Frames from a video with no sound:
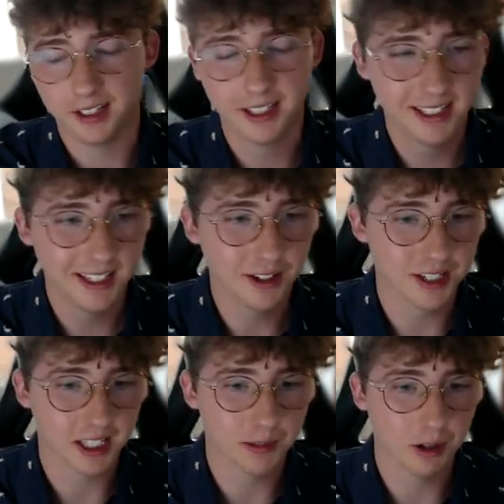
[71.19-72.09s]
It
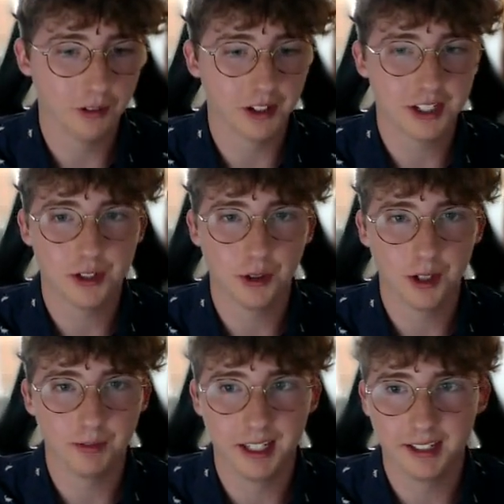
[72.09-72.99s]
was like the perfect
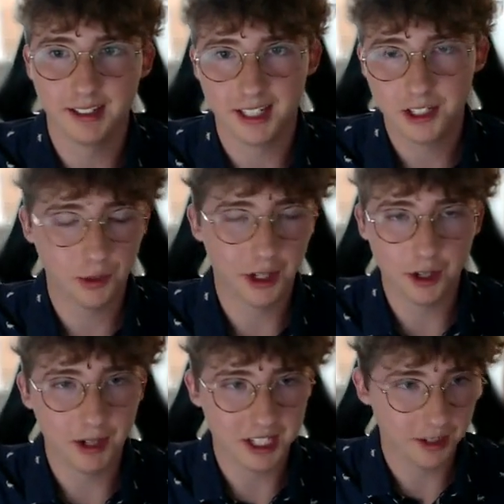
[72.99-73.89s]
storm that, that
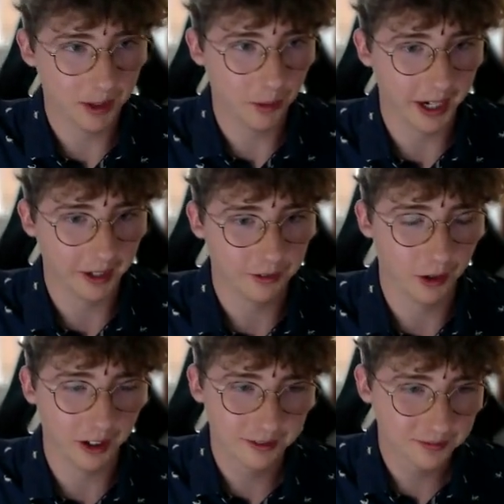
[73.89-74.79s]
Twitter must have been waiting
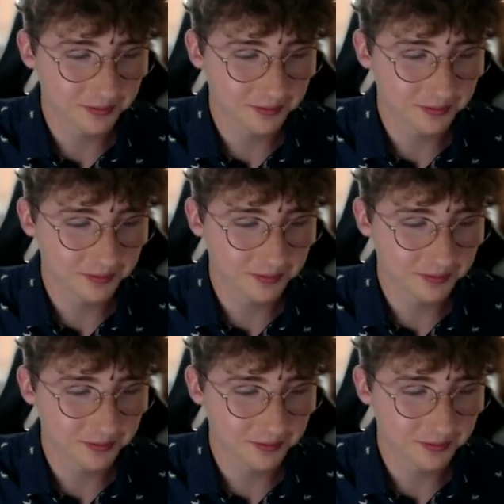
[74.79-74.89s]
for.